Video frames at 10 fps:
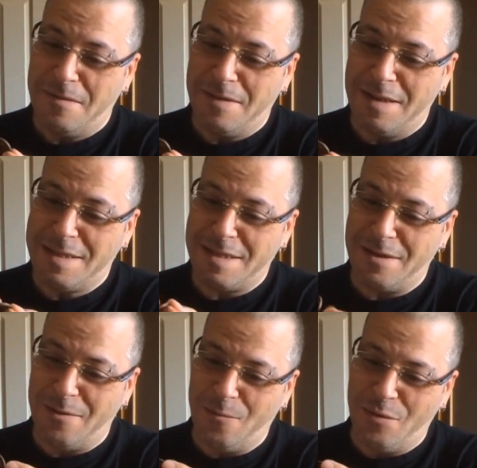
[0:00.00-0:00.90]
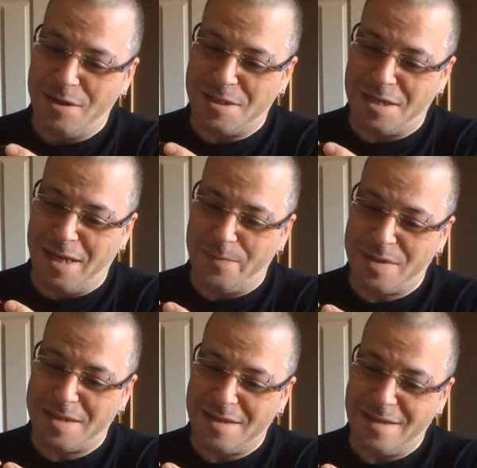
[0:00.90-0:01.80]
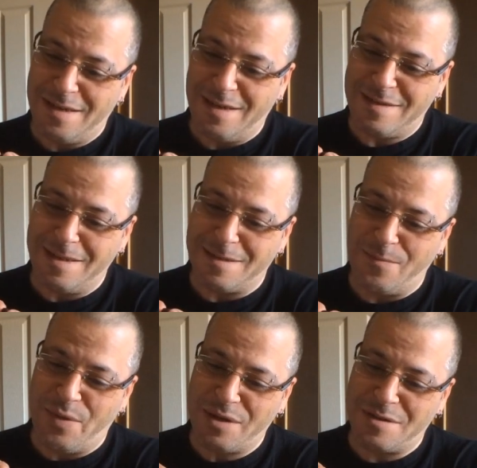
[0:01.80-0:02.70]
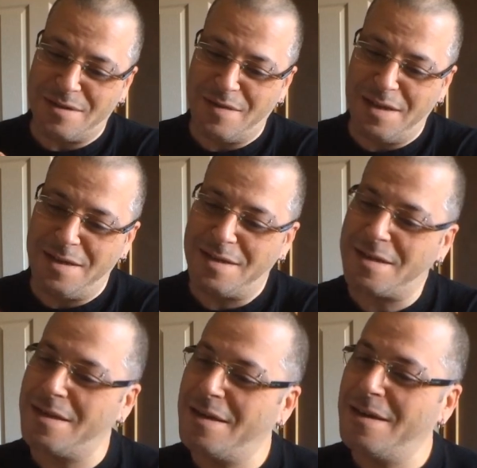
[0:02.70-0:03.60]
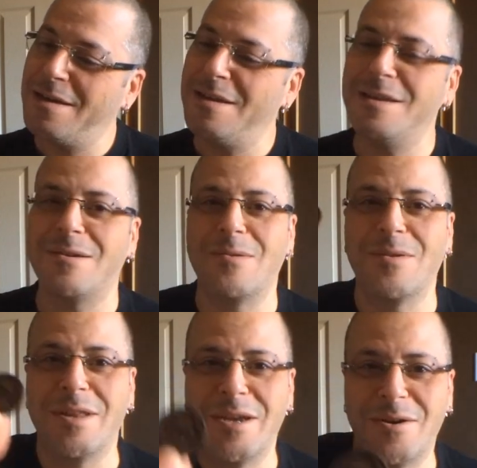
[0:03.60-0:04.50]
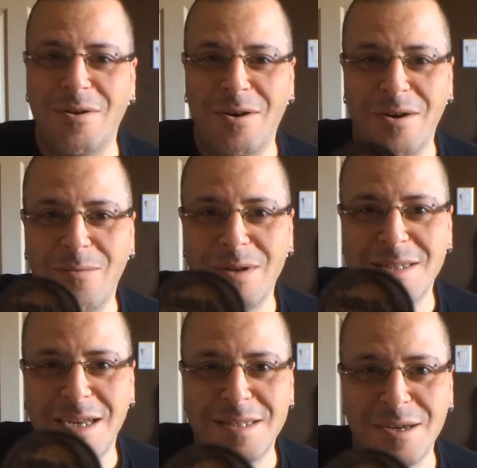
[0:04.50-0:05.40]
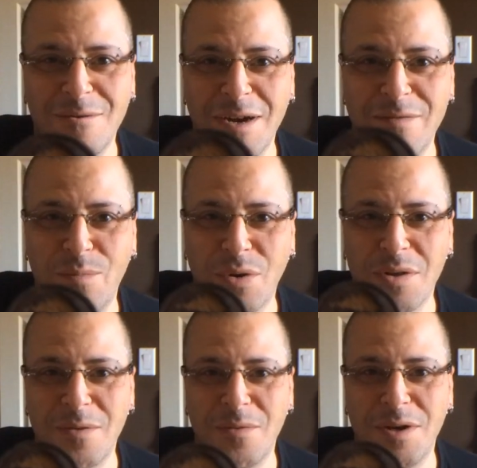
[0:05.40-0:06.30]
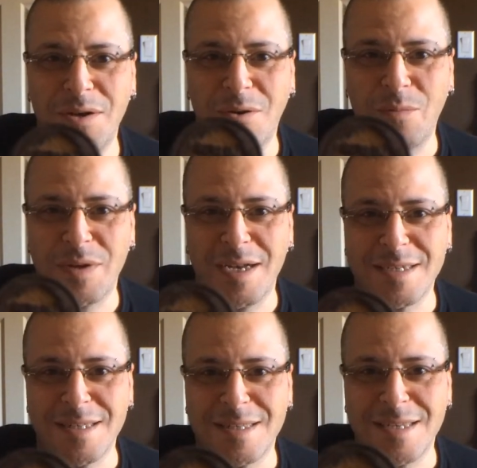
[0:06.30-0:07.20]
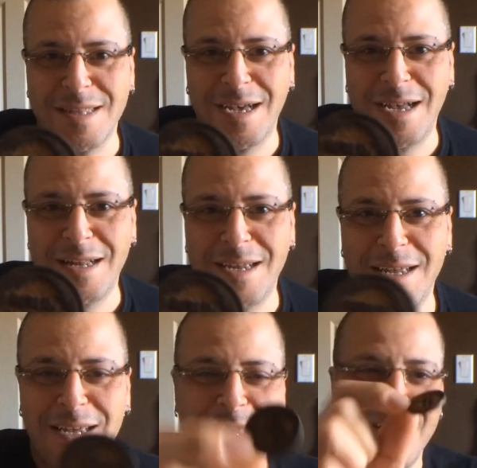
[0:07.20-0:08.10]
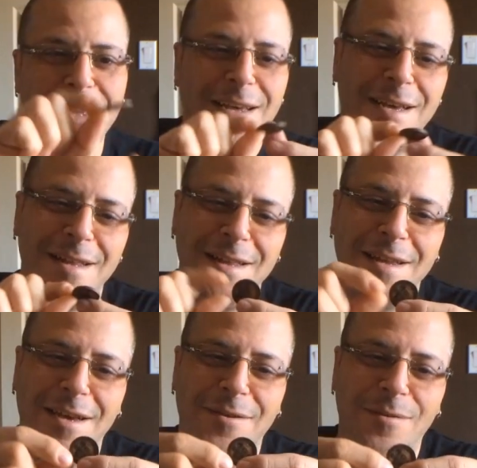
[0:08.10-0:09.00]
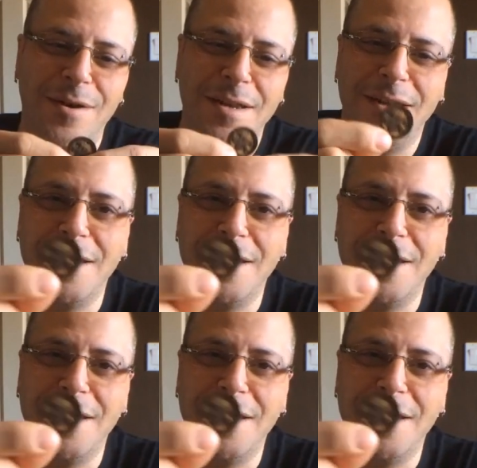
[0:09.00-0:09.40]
one of these little wood chips. I've seen some pictures of these. These are really cool. One side's engraved BerlinWood. Hope you guys can see that. And then the other one